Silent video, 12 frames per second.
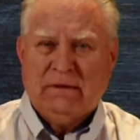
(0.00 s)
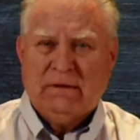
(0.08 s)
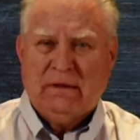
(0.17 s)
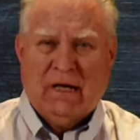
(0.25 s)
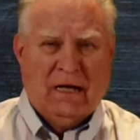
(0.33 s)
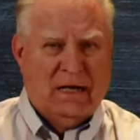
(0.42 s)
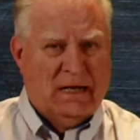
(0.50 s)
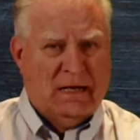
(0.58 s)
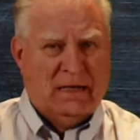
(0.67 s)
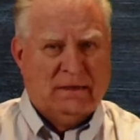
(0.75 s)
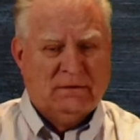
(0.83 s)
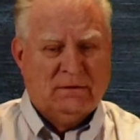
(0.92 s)

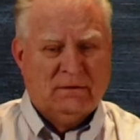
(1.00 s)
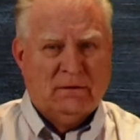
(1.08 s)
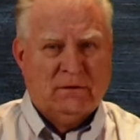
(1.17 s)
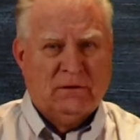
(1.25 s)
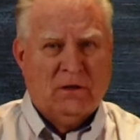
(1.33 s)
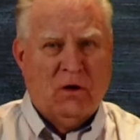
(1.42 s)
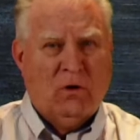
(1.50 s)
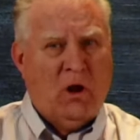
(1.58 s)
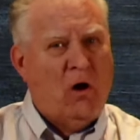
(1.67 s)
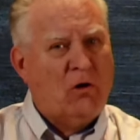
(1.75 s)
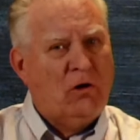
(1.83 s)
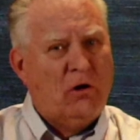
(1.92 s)
uh, no
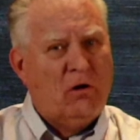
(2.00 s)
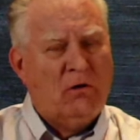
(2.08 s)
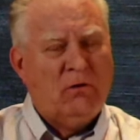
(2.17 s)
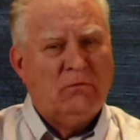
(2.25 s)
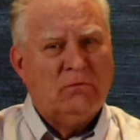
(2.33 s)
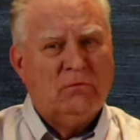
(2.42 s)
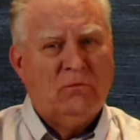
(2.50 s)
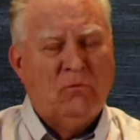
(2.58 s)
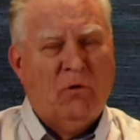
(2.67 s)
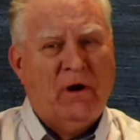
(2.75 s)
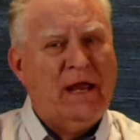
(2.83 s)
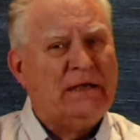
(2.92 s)
longer
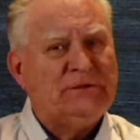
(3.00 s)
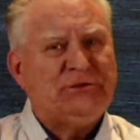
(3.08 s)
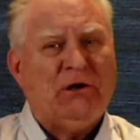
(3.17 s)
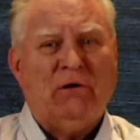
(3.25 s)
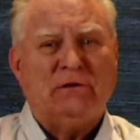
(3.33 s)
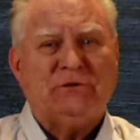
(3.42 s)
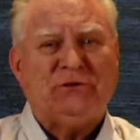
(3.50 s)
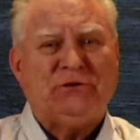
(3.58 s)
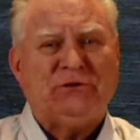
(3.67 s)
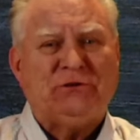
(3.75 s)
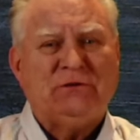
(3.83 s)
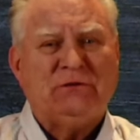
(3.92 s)
were in
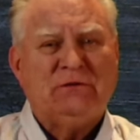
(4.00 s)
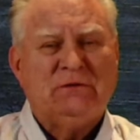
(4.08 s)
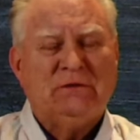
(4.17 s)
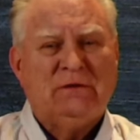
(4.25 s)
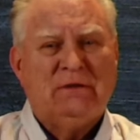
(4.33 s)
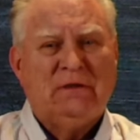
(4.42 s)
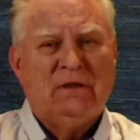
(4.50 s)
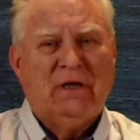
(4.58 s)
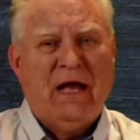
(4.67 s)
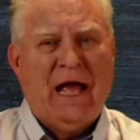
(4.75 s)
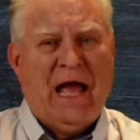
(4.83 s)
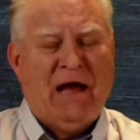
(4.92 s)
church
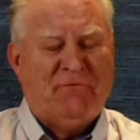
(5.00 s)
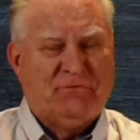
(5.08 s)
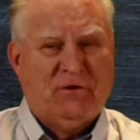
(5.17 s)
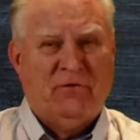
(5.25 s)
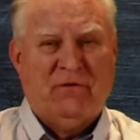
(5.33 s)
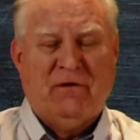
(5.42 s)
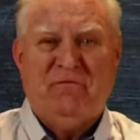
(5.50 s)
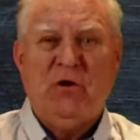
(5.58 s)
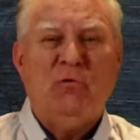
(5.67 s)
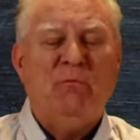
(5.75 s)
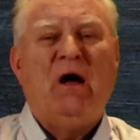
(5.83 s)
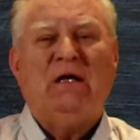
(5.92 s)
after the
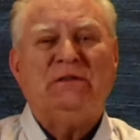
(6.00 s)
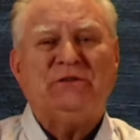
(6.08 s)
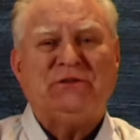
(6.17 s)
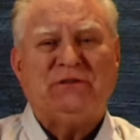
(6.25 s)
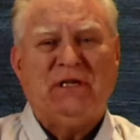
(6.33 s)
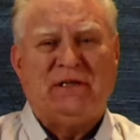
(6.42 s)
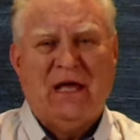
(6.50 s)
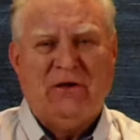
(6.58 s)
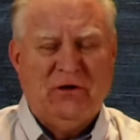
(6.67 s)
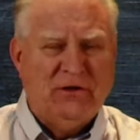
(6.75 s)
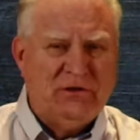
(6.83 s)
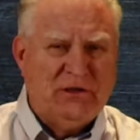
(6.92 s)
few months that they
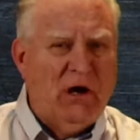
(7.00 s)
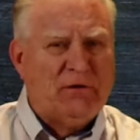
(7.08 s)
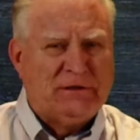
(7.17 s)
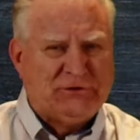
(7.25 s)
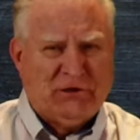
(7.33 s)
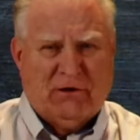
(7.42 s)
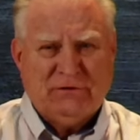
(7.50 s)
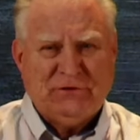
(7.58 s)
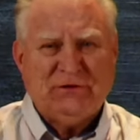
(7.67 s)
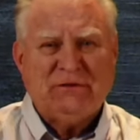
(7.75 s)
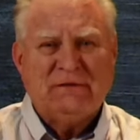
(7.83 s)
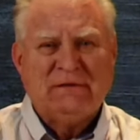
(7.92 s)
couldn't go to
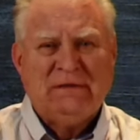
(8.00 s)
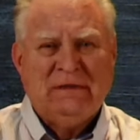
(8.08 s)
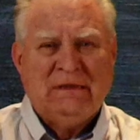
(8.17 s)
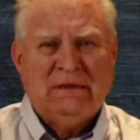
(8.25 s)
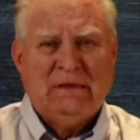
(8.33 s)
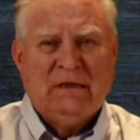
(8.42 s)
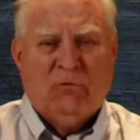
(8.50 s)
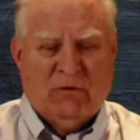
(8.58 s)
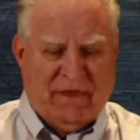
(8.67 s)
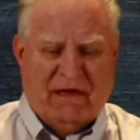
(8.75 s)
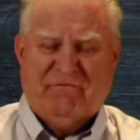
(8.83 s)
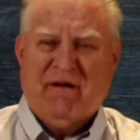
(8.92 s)
church. When
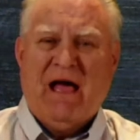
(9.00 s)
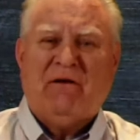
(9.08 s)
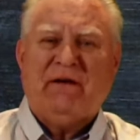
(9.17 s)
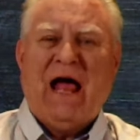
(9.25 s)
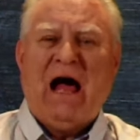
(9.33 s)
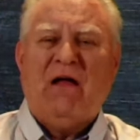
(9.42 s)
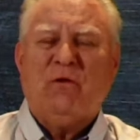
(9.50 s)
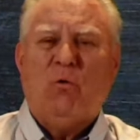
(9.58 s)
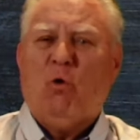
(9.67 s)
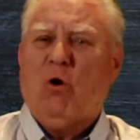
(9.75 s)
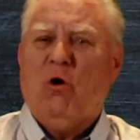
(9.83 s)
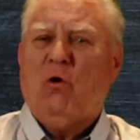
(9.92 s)
they found out the
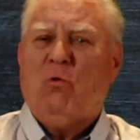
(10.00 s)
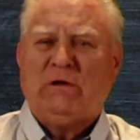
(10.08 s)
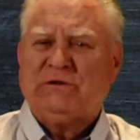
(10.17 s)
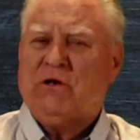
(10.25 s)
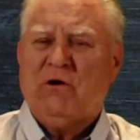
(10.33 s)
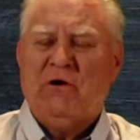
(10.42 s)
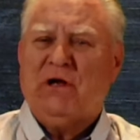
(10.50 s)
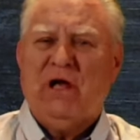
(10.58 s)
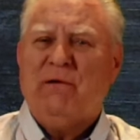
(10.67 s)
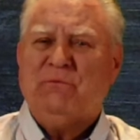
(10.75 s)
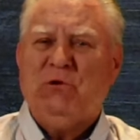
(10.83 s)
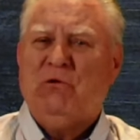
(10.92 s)
world wasn't going to
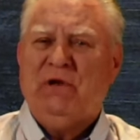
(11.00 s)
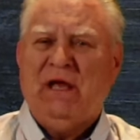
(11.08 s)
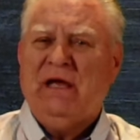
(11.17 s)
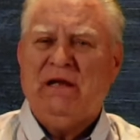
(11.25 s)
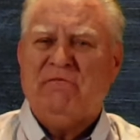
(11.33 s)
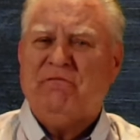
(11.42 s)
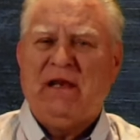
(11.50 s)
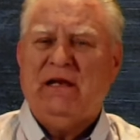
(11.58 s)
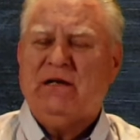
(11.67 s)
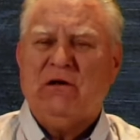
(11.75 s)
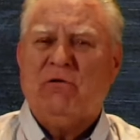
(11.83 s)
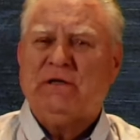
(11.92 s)
come to an end if they
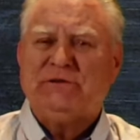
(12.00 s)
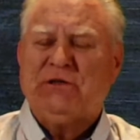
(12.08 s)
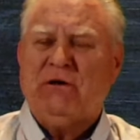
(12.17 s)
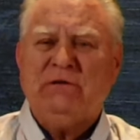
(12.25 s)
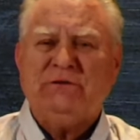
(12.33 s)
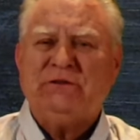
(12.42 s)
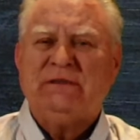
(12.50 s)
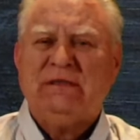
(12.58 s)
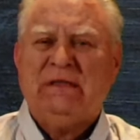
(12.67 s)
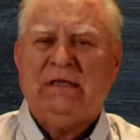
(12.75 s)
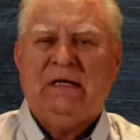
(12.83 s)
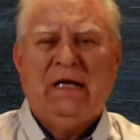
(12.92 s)
didn't go to church,
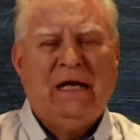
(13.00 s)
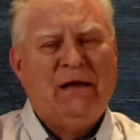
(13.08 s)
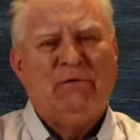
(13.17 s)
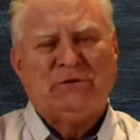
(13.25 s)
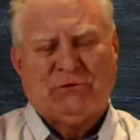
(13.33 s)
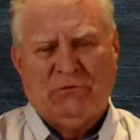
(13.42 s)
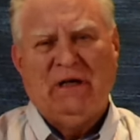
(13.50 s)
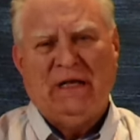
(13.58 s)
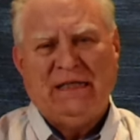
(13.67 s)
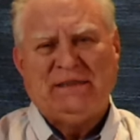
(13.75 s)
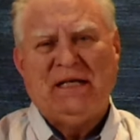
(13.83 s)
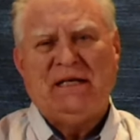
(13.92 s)
it was really
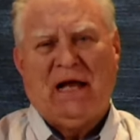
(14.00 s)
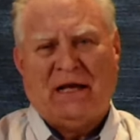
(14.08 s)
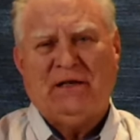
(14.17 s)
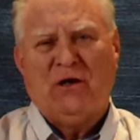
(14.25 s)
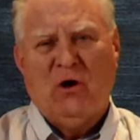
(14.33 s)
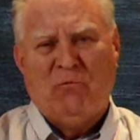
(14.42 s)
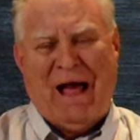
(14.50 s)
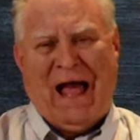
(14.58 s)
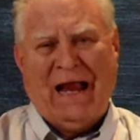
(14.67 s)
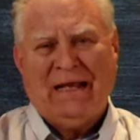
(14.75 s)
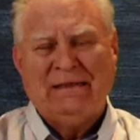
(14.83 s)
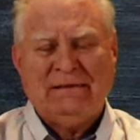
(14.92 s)
easy not to go
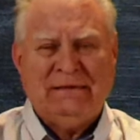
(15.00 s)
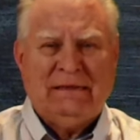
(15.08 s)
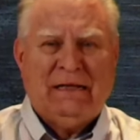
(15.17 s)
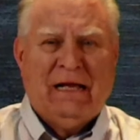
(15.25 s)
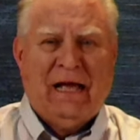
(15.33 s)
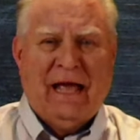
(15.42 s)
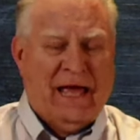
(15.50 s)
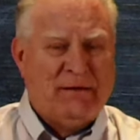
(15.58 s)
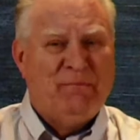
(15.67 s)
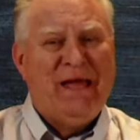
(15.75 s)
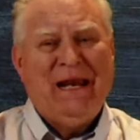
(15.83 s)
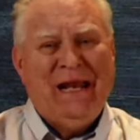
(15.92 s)
back.
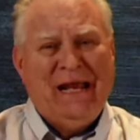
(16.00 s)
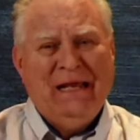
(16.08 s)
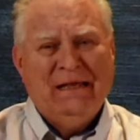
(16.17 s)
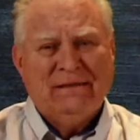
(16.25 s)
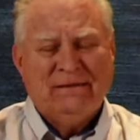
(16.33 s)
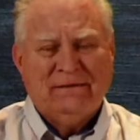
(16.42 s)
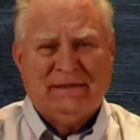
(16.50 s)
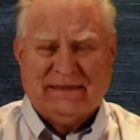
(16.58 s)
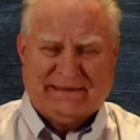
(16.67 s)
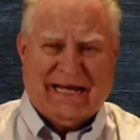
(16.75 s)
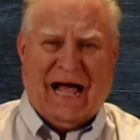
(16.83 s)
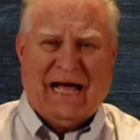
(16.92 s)
And many
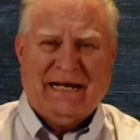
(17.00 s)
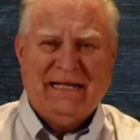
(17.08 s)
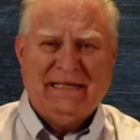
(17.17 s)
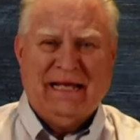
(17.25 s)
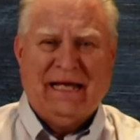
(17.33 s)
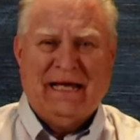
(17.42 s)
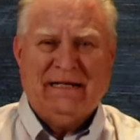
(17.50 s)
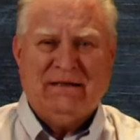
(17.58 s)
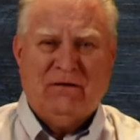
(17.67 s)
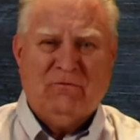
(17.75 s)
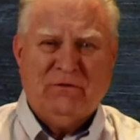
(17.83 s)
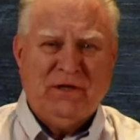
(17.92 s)
decided that,
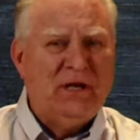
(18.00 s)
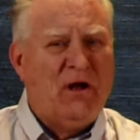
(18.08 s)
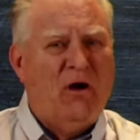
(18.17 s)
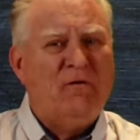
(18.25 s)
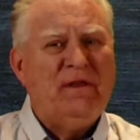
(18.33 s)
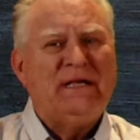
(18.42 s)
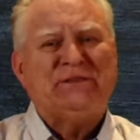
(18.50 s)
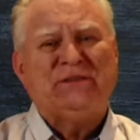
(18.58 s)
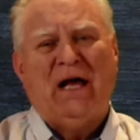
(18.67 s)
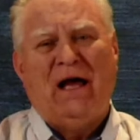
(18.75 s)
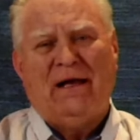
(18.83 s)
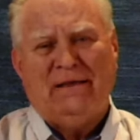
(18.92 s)
you know, this
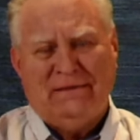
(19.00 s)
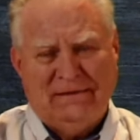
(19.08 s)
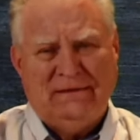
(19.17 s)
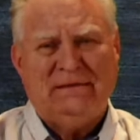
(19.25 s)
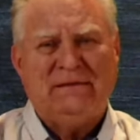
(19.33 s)
uh,